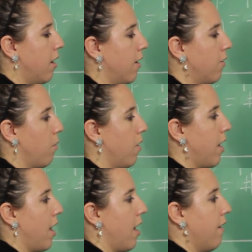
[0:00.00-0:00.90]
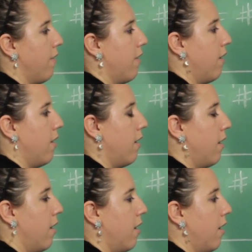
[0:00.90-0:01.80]
is one half
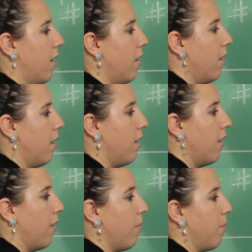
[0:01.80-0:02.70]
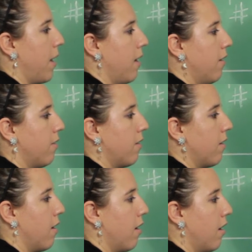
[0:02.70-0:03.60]
the base